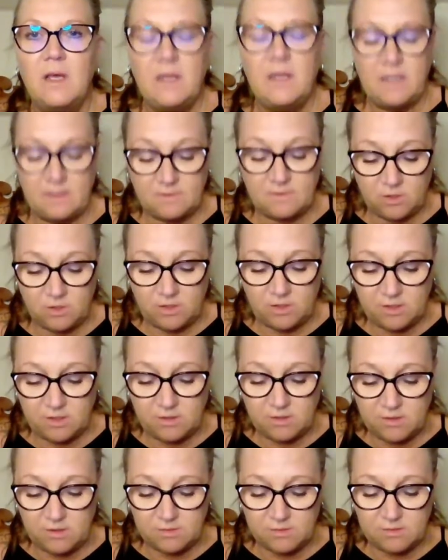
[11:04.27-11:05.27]
He
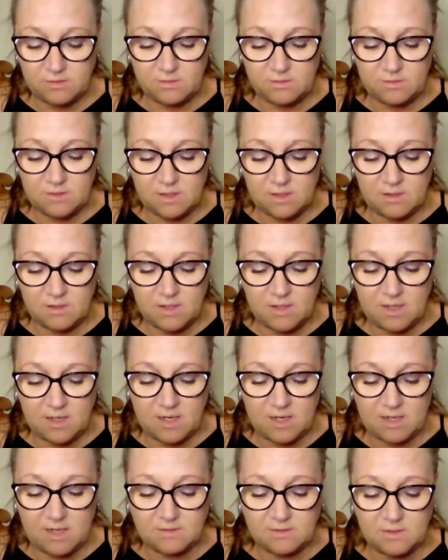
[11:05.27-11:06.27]
started
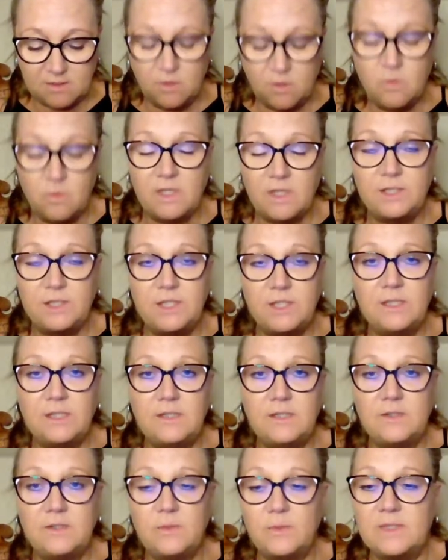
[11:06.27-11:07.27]
asking
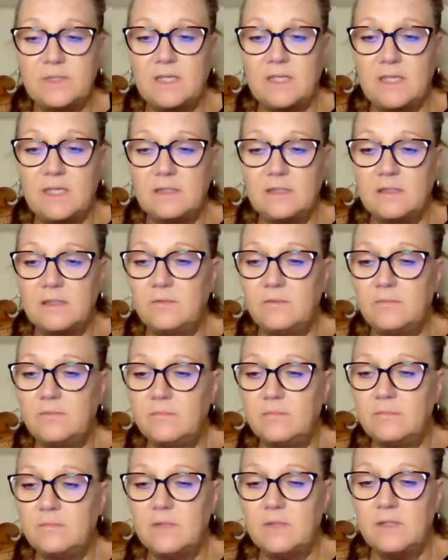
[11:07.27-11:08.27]
questions, was getting
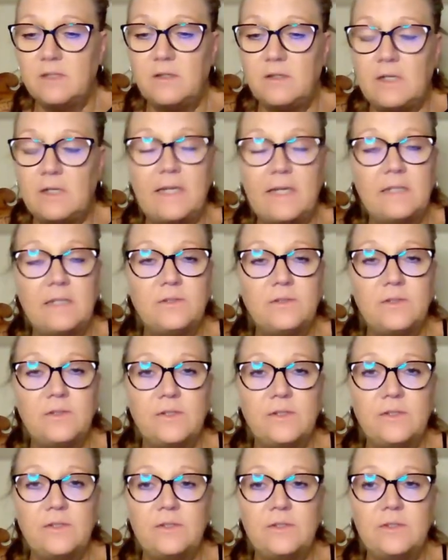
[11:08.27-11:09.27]
little
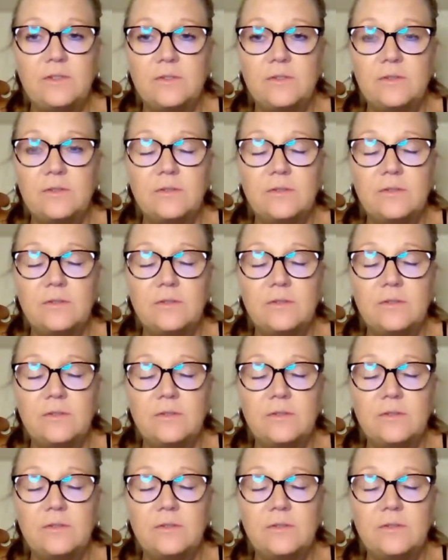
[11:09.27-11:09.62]
answers,